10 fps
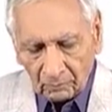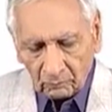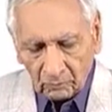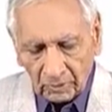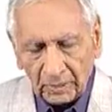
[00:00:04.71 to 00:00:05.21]

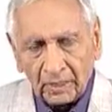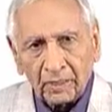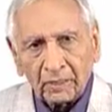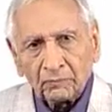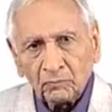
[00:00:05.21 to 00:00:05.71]
we
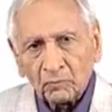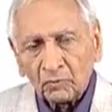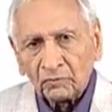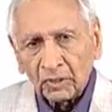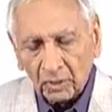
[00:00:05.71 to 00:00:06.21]
are
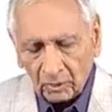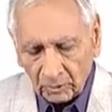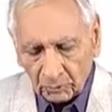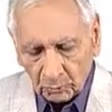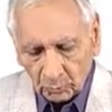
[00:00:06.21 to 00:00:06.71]
moving
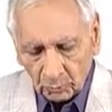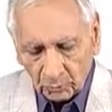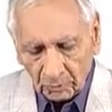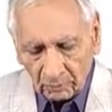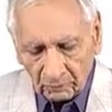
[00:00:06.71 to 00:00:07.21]
on to